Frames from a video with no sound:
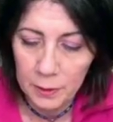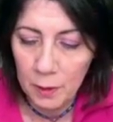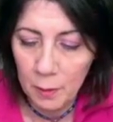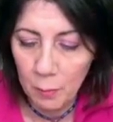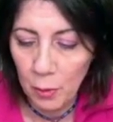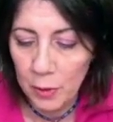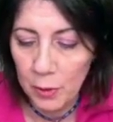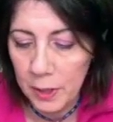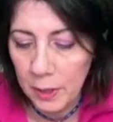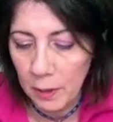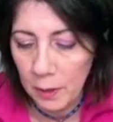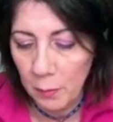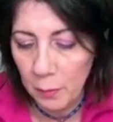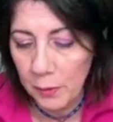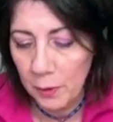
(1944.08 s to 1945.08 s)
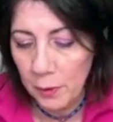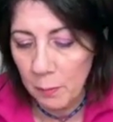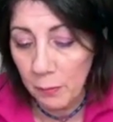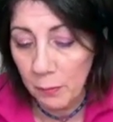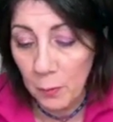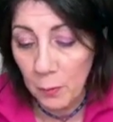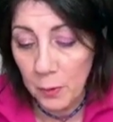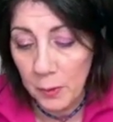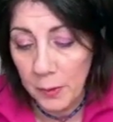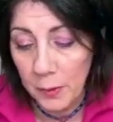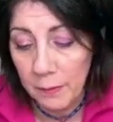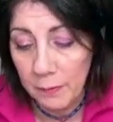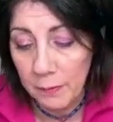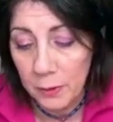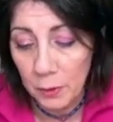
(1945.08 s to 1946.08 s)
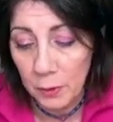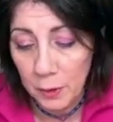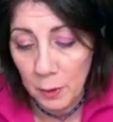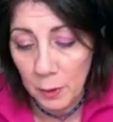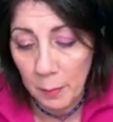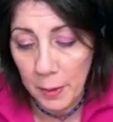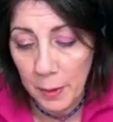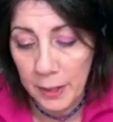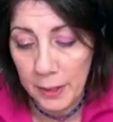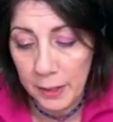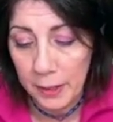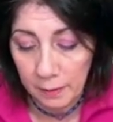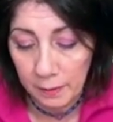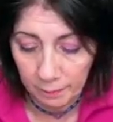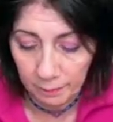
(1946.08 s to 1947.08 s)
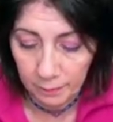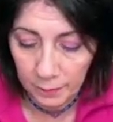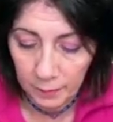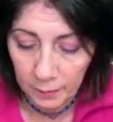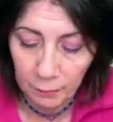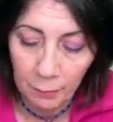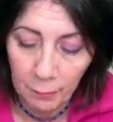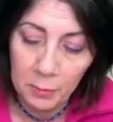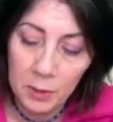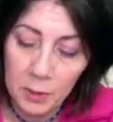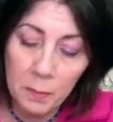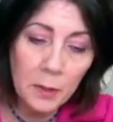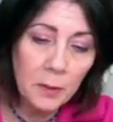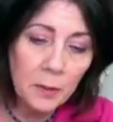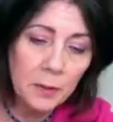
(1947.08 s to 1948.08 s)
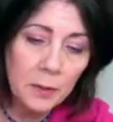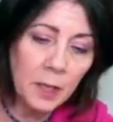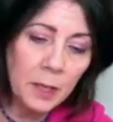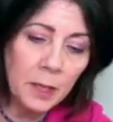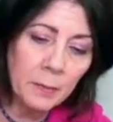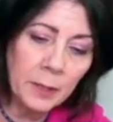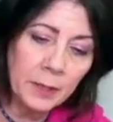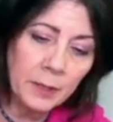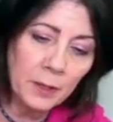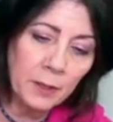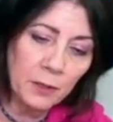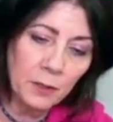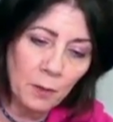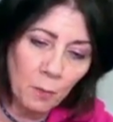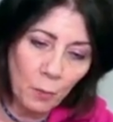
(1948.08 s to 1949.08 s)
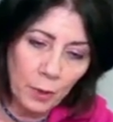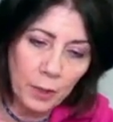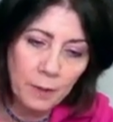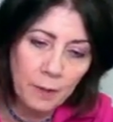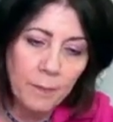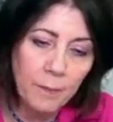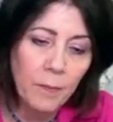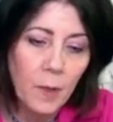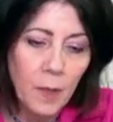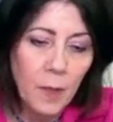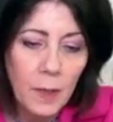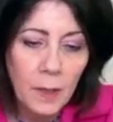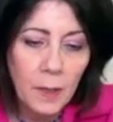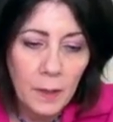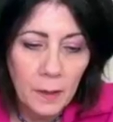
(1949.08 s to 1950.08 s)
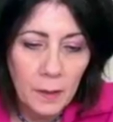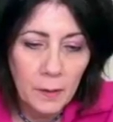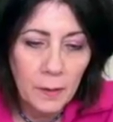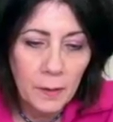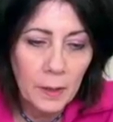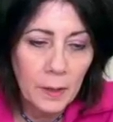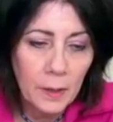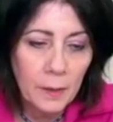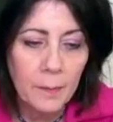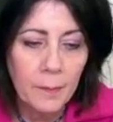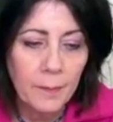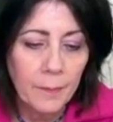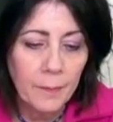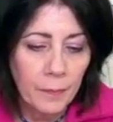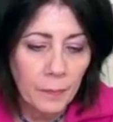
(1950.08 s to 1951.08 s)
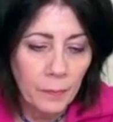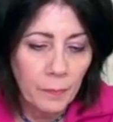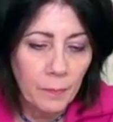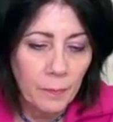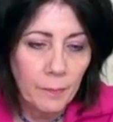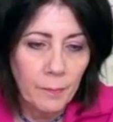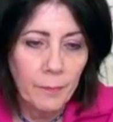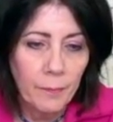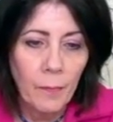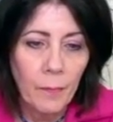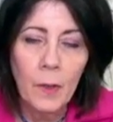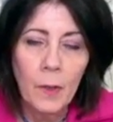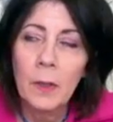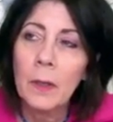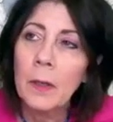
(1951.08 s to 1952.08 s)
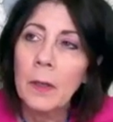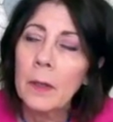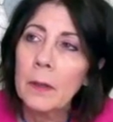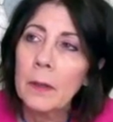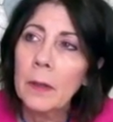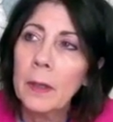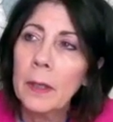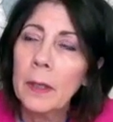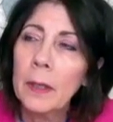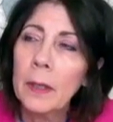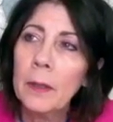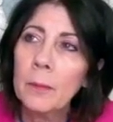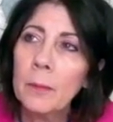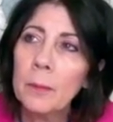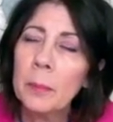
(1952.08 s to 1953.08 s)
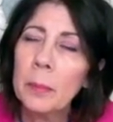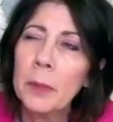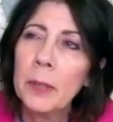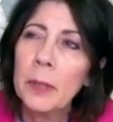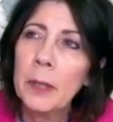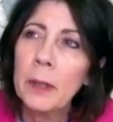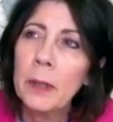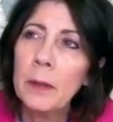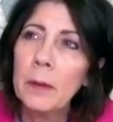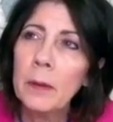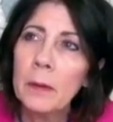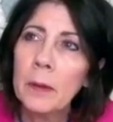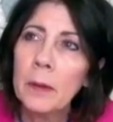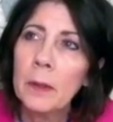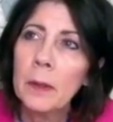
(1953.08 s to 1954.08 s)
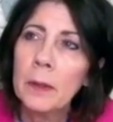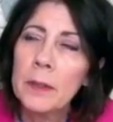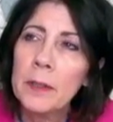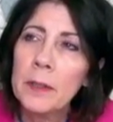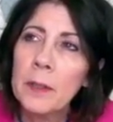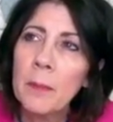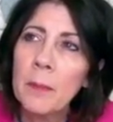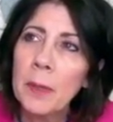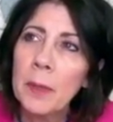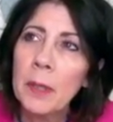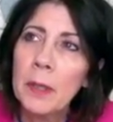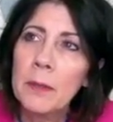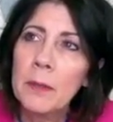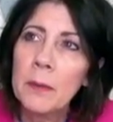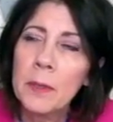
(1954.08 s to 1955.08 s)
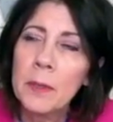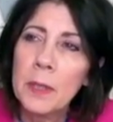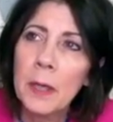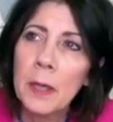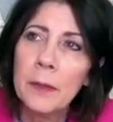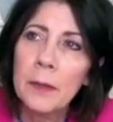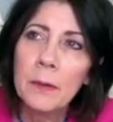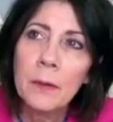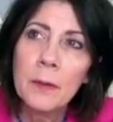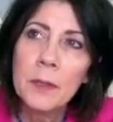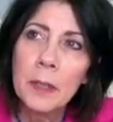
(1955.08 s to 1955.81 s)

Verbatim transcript: you brought it here with you before you even took your body from some other timeline to somewhere. Okay. Uh, A, B, it's in B, so it's odd, no, it's